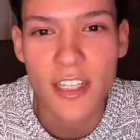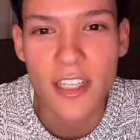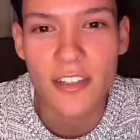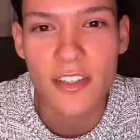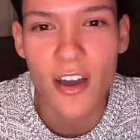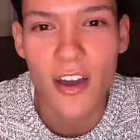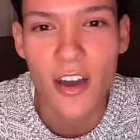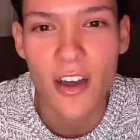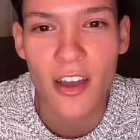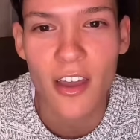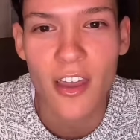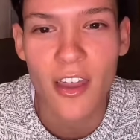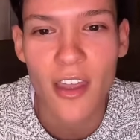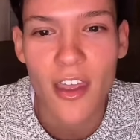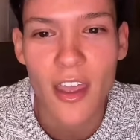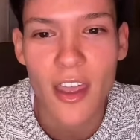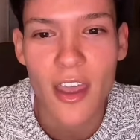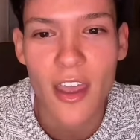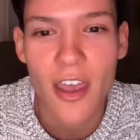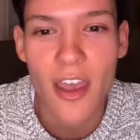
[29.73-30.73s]
TikTok
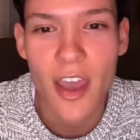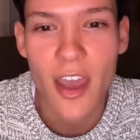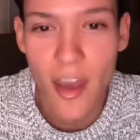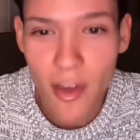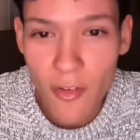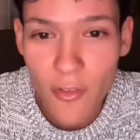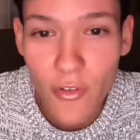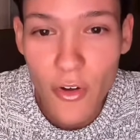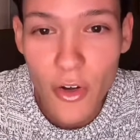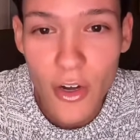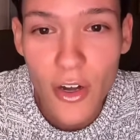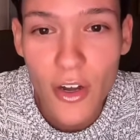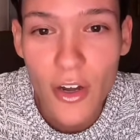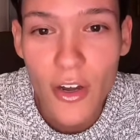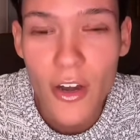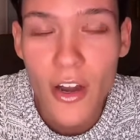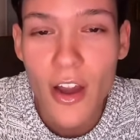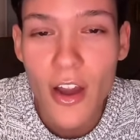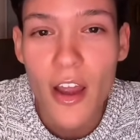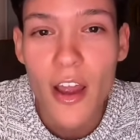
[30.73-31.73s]

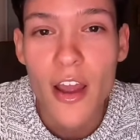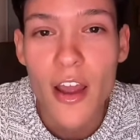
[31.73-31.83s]
ever.